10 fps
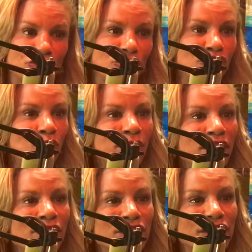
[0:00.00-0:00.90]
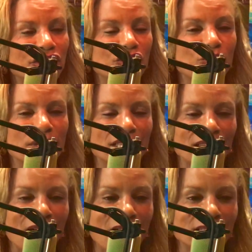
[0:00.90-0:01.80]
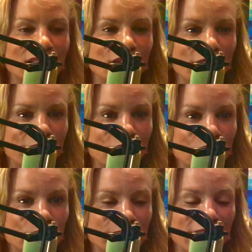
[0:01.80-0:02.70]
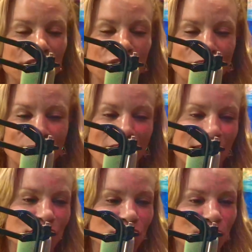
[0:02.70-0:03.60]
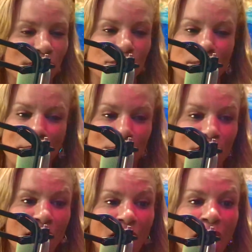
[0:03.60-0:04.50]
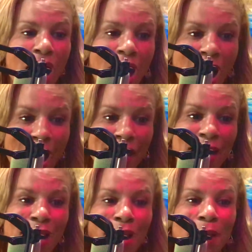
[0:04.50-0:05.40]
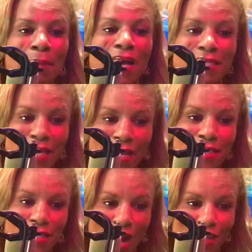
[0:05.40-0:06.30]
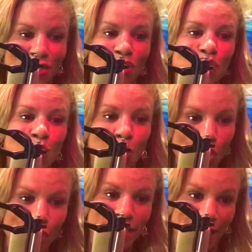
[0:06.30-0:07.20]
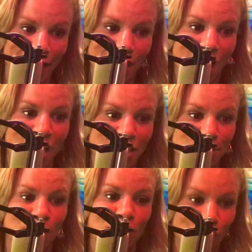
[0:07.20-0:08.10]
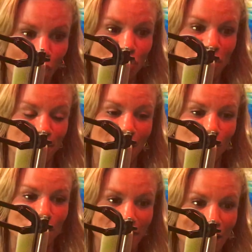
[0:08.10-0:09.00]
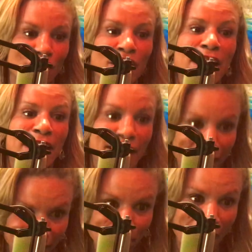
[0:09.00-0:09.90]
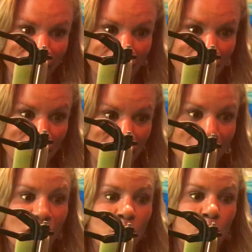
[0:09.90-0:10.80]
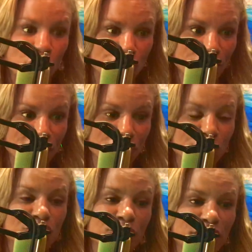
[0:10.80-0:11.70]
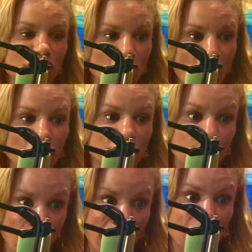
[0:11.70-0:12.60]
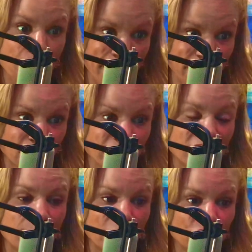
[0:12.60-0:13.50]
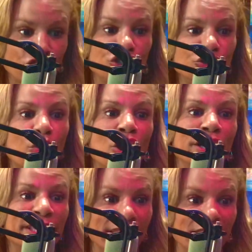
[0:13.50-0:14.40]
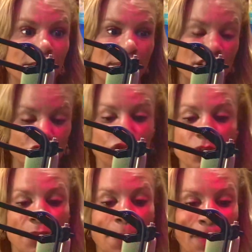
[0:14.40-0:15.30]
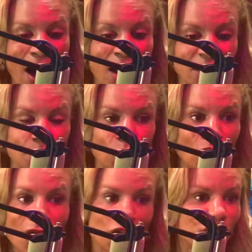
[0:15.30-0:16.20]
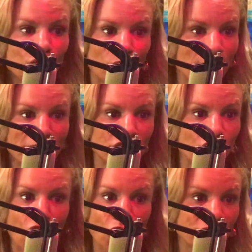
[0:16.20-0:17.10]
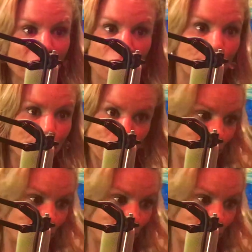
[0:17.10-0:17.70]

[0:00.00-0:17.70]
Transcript: sure you're with a physician who has lots of reviews. And you know what I do? And remember, I am a sex doctor who works in a hospital, the largest medical center in Miami. What you need to do is you need to talk to prior patients to make sure you are getting the best treatment possible. You want to make sure all the other